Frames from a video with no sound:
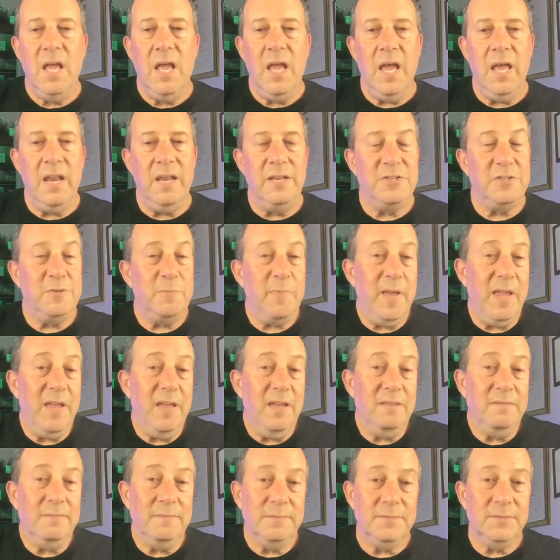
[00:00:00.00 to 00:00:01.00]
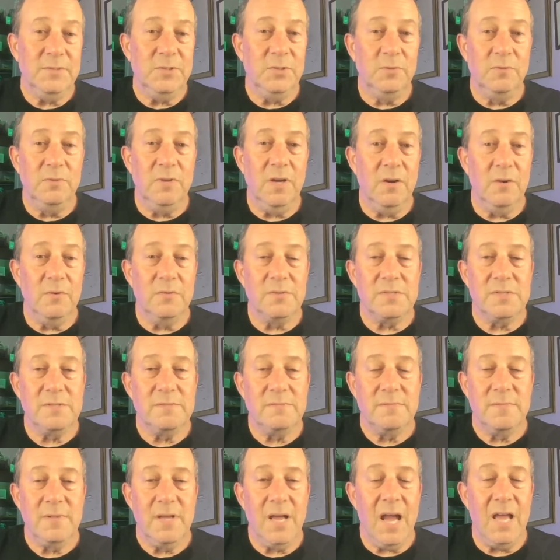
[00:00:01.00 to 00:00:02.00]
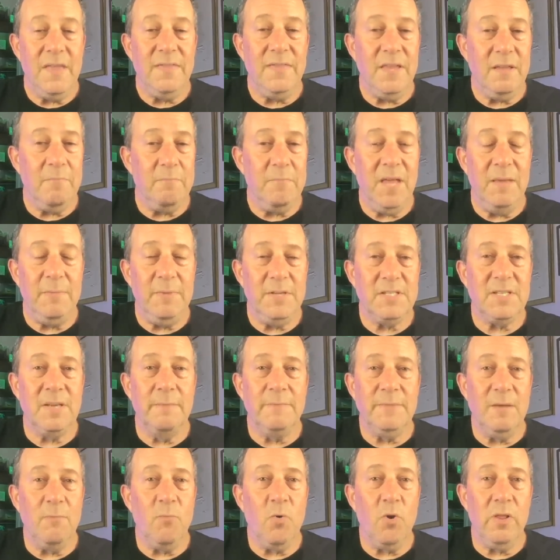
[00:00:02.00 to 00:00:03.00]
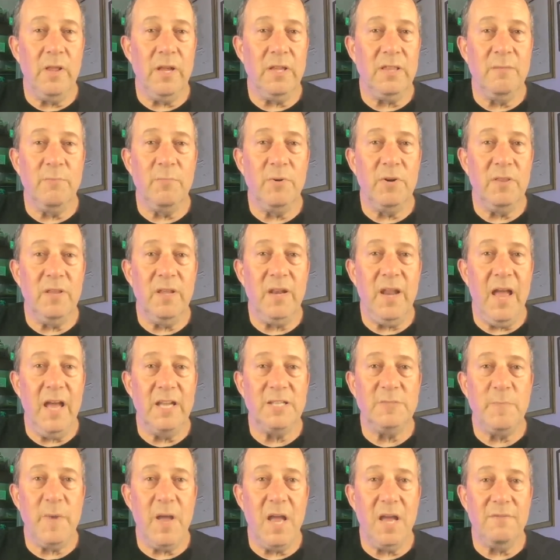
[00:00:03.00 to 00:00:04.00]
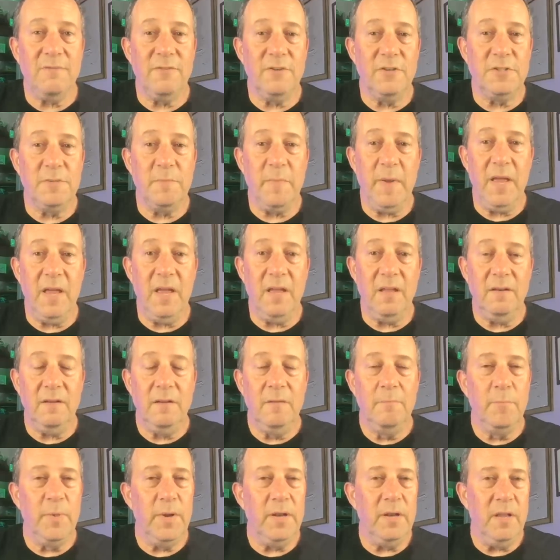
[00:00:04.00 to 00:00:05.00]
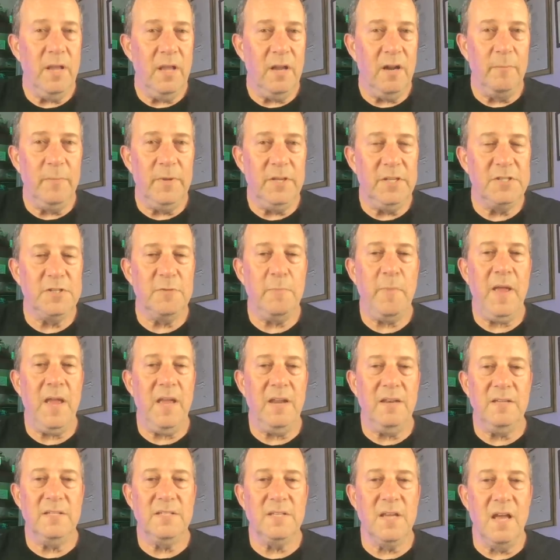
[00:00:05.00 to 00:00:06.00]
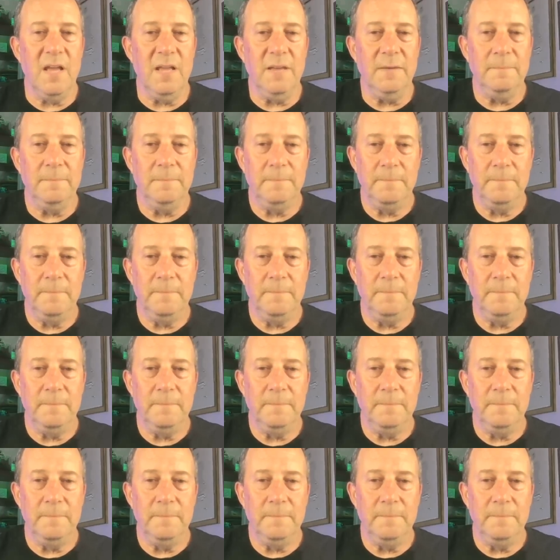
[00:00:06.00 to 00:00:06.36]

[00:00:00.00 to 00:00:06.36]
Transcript: And in Japan, who knows? I think maybe something more like the Berlin hatchback for Japan, but it'll be a Japan design.